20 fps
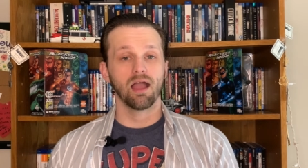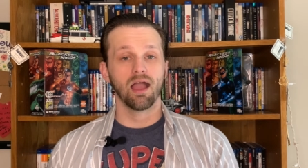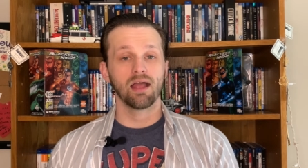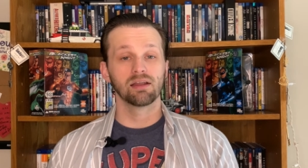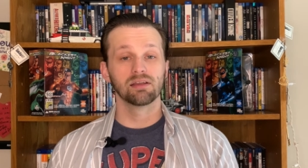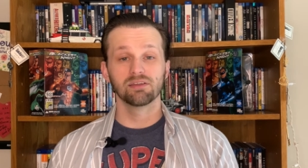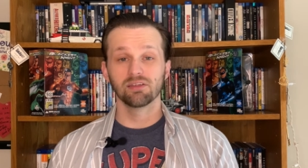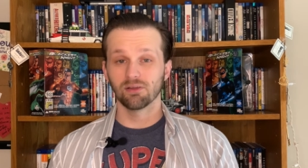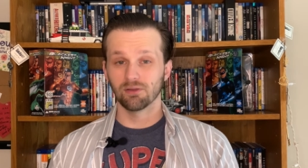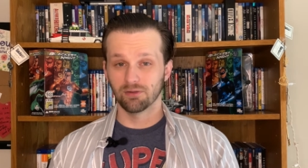
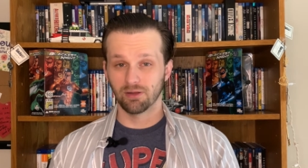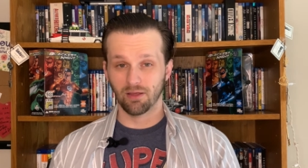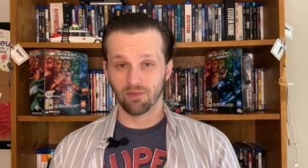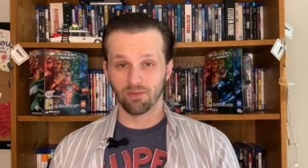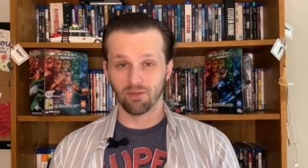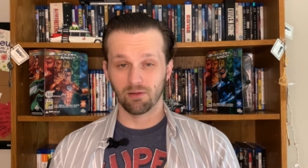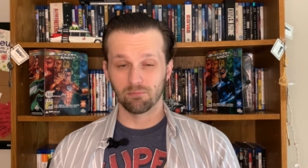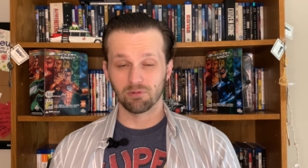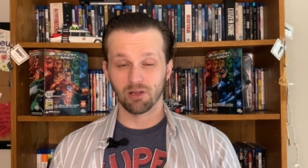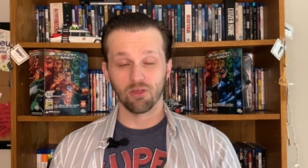And until
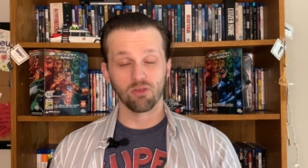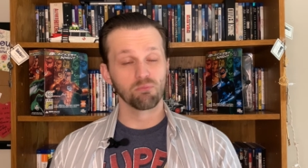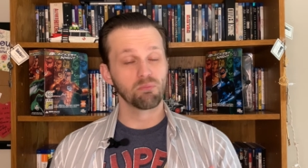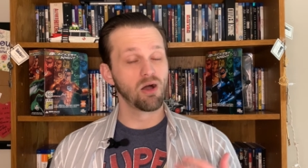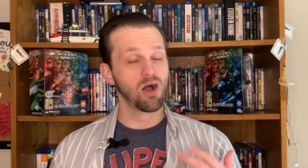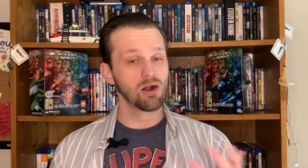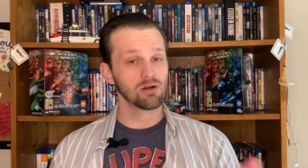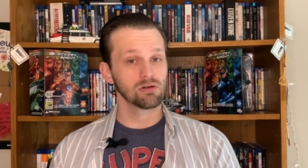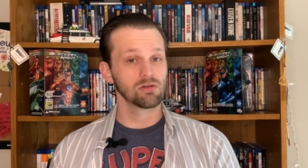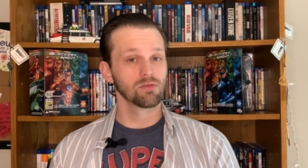next time, let's
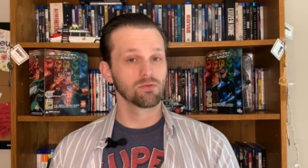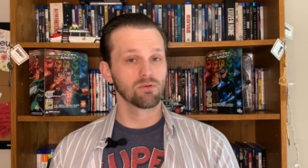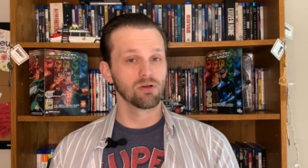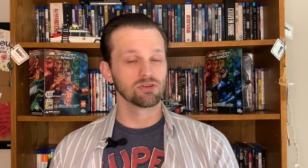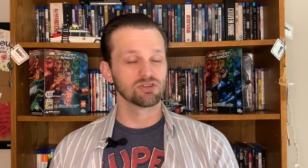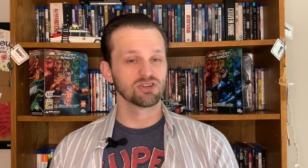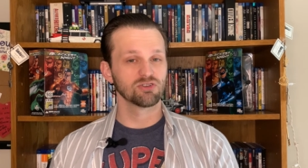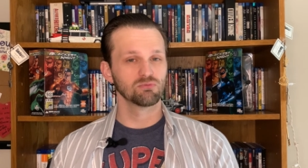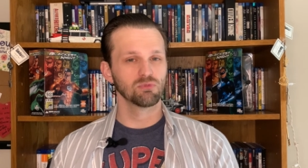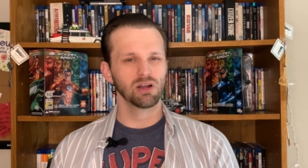ponder the
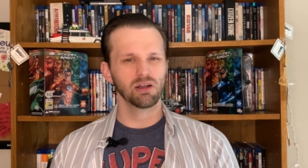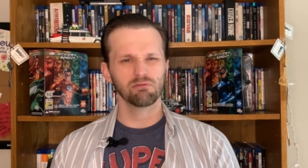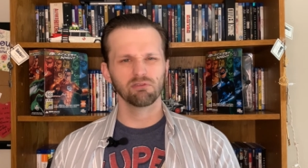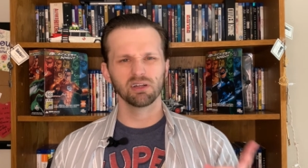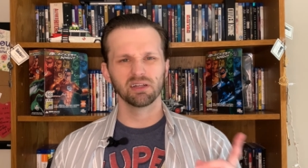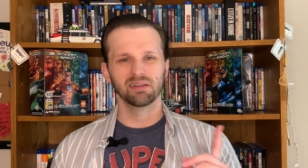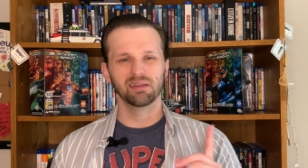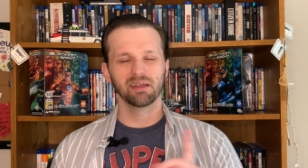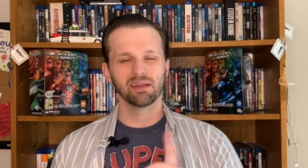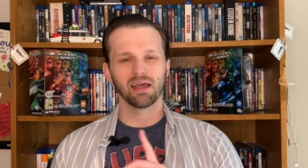question,
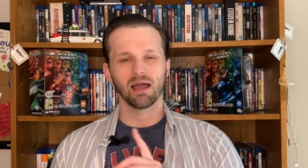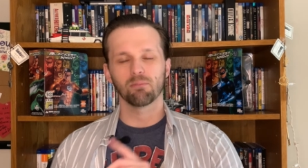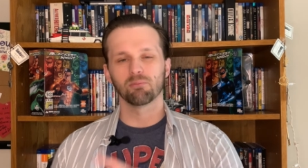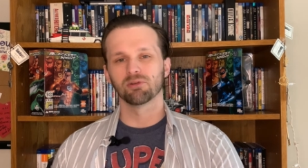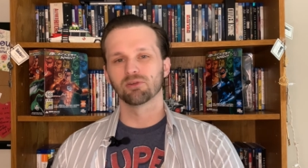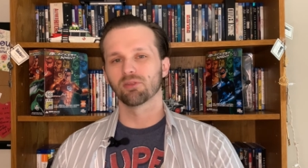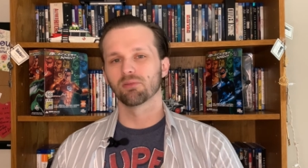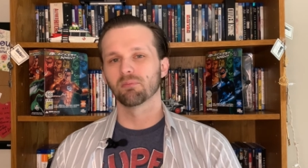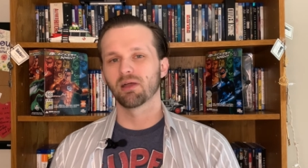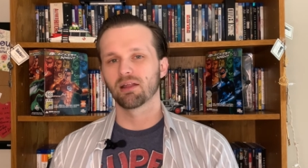whatever did
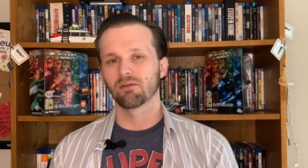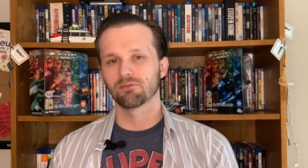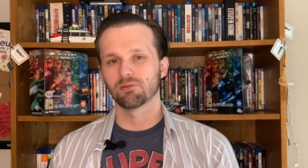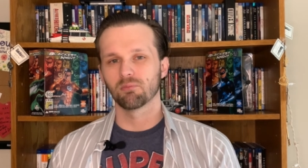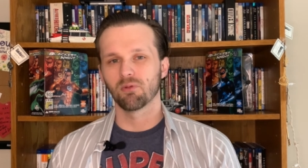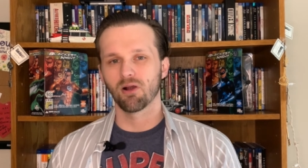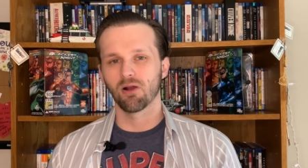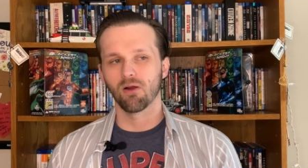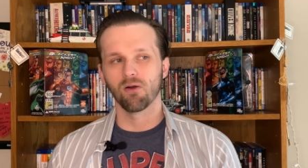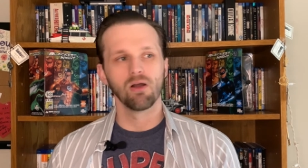happen to the Man of
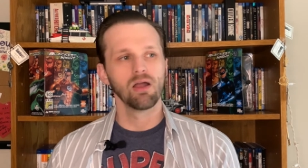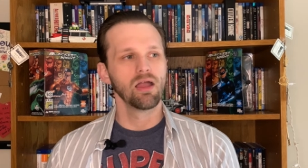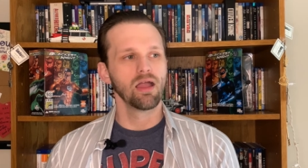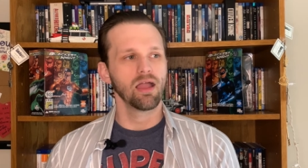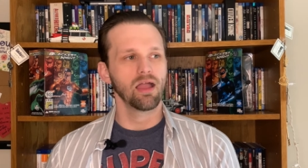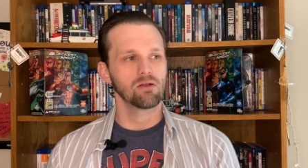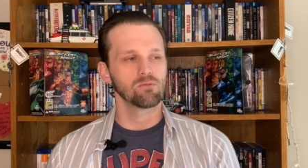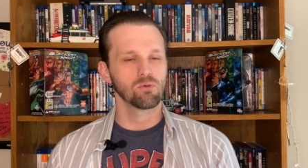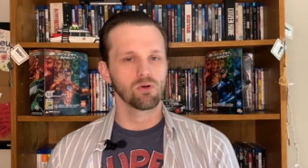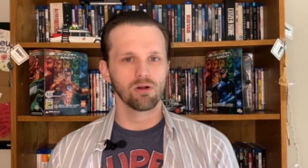Tomorrow?
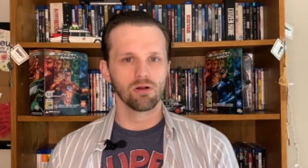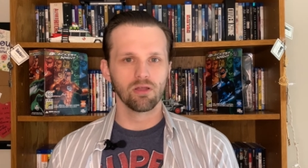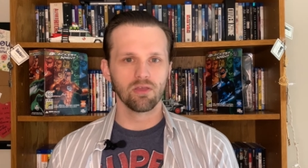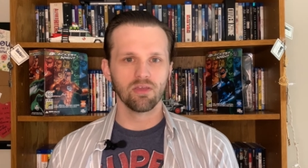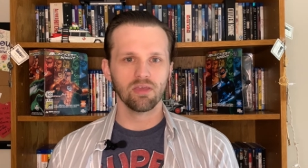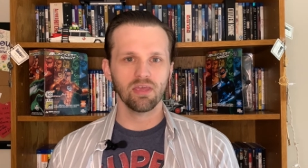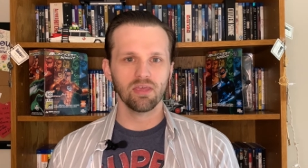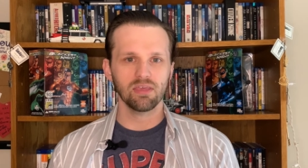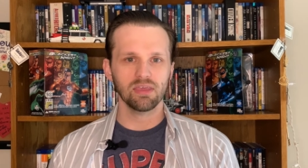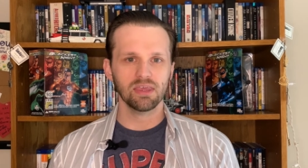And where
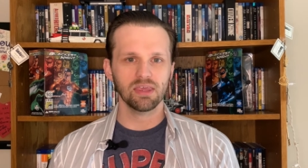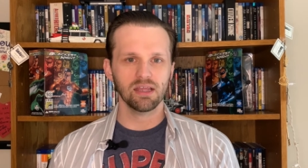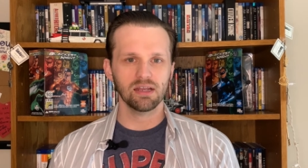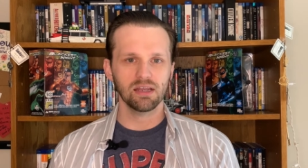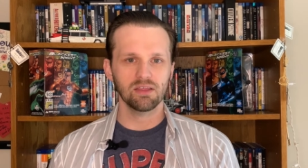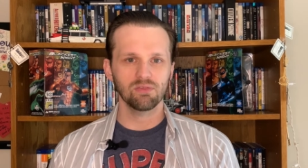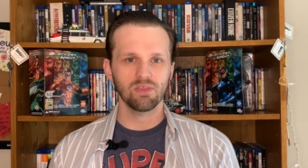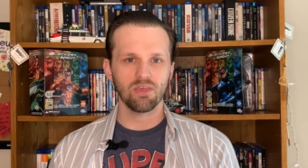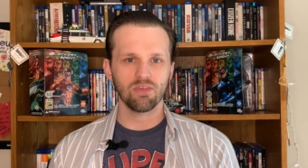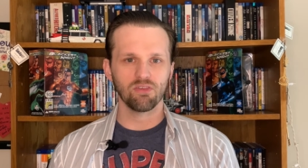is he
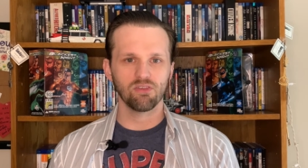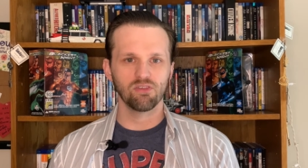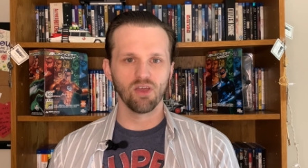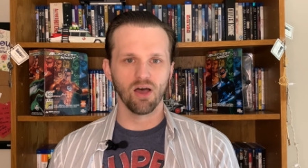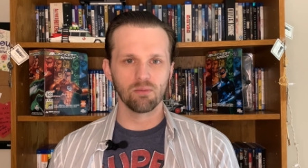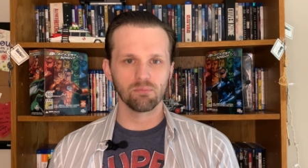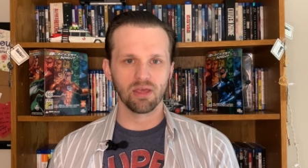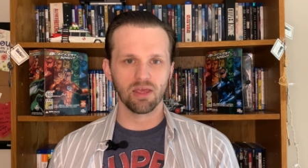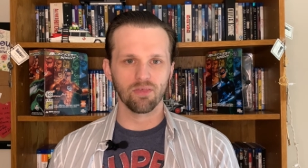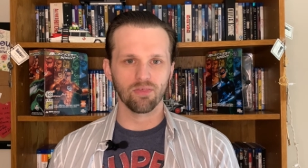getting these
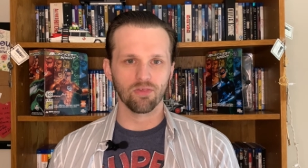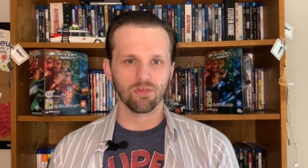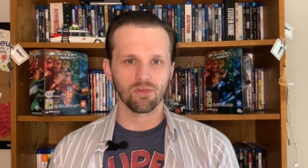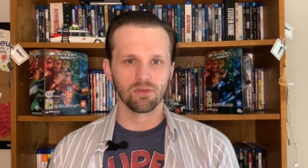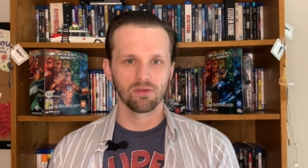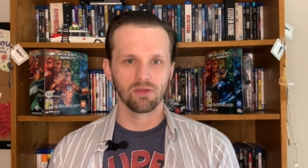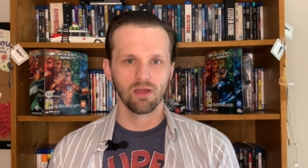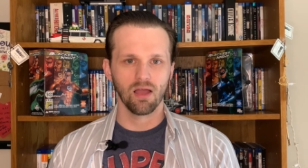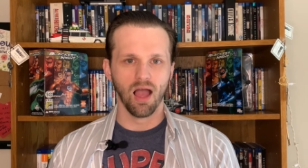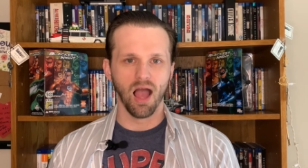dummies?
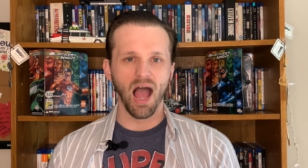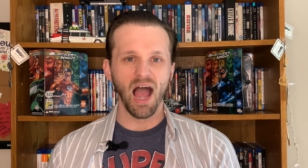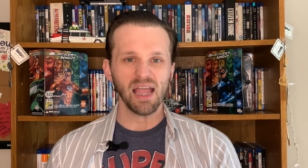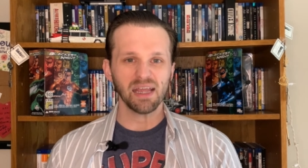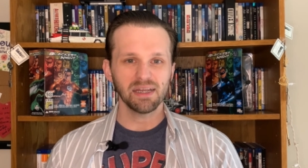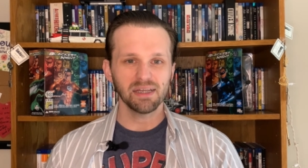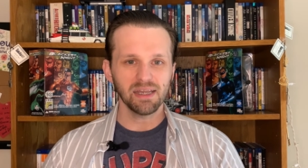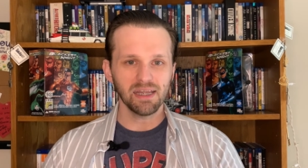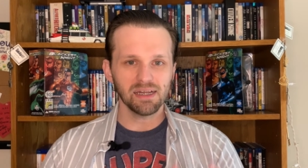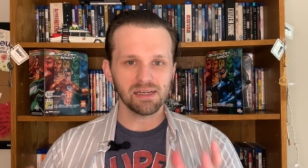
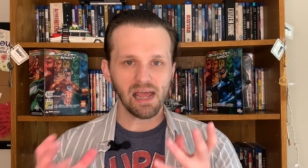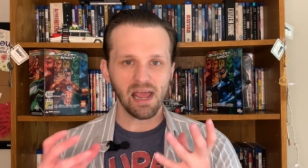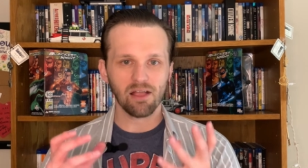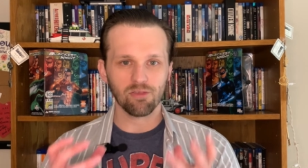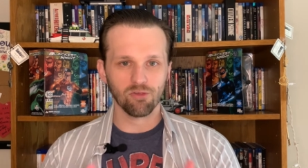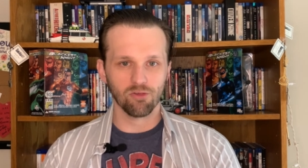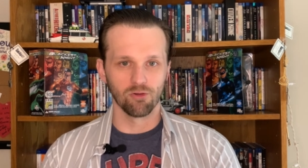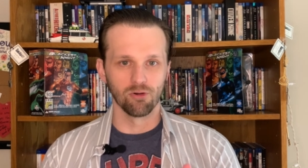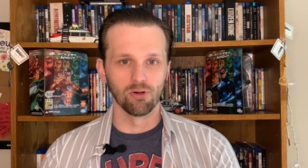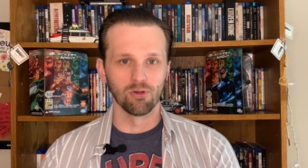I need
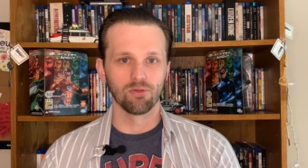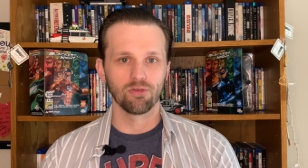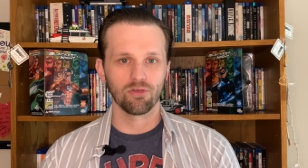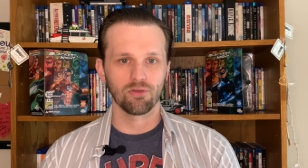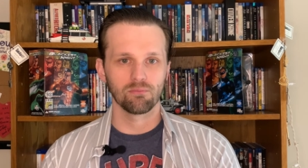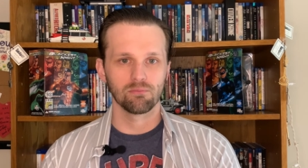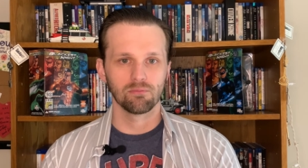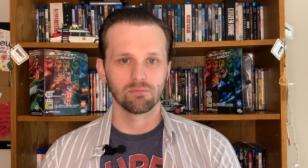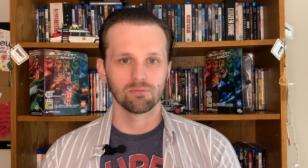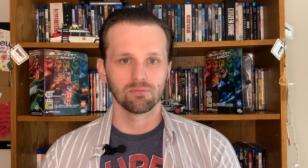answers.